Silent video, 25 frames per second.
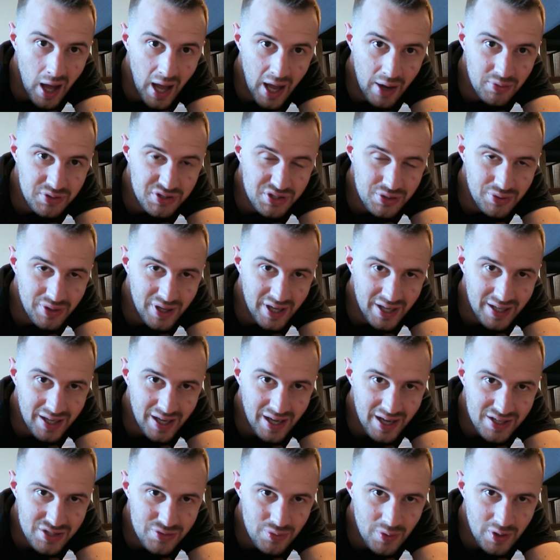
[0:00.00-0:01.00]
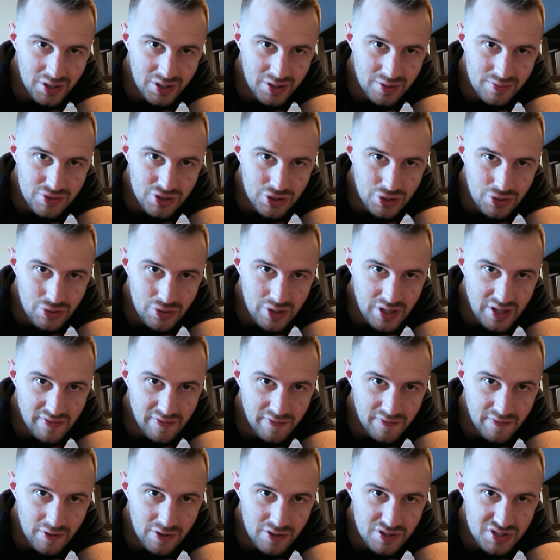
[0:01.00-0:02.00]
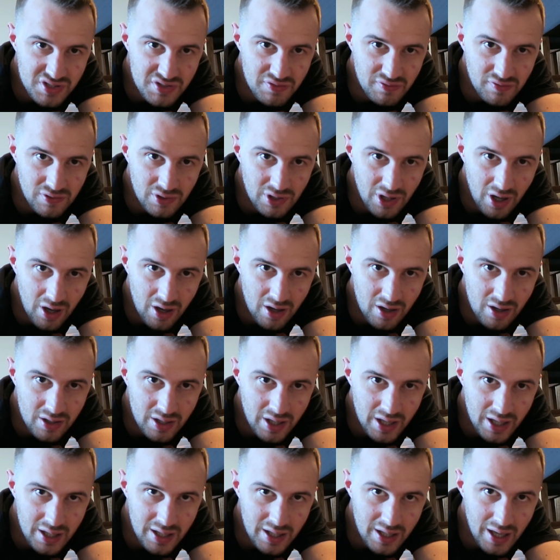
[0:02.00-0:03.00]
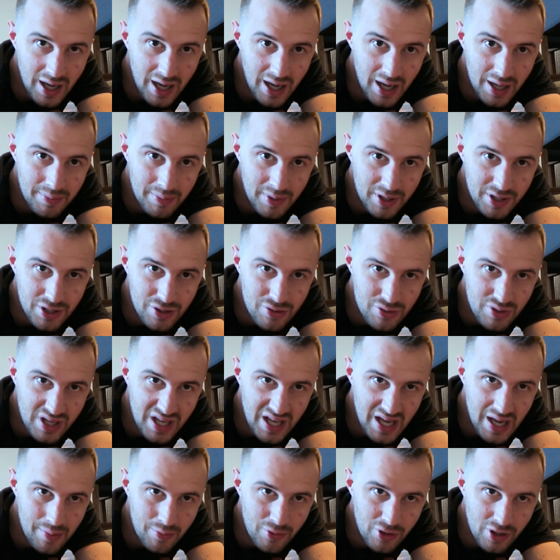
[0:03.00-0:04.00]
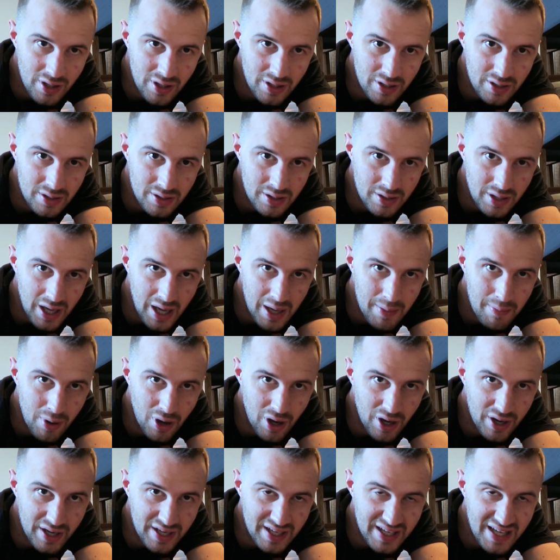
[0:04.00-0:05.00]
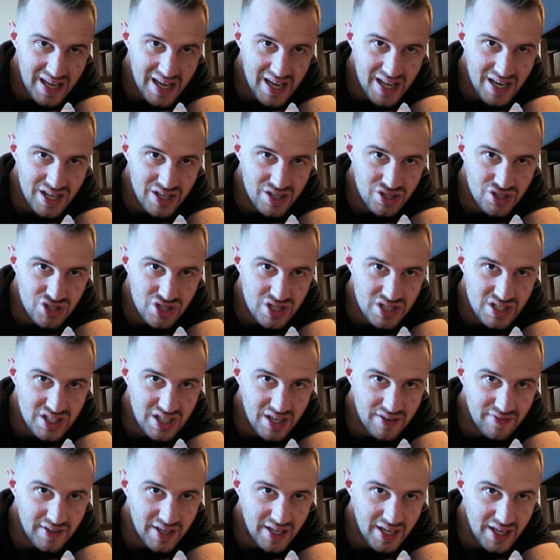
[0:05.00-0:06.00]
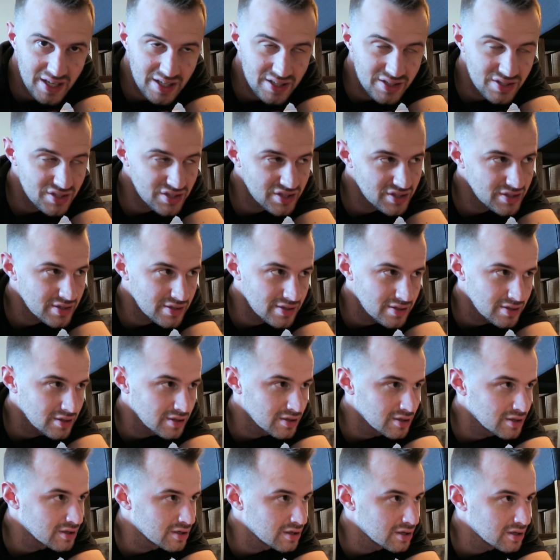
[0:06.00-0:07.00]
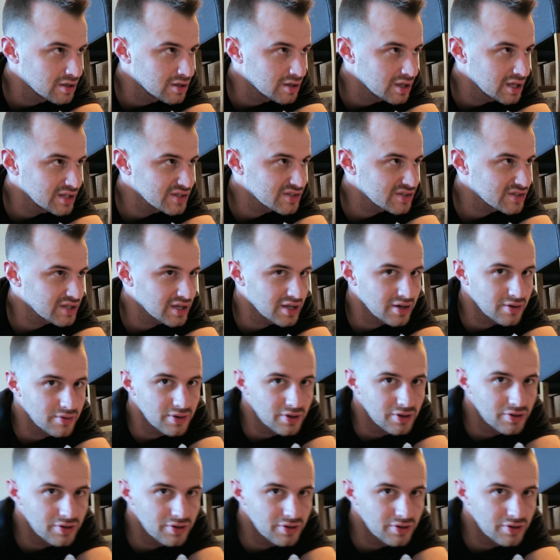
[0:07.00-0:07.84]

Hey, what's going on, guys? Welcome to the first vlog on my new camera. I bought a Canon G7X. That's kind of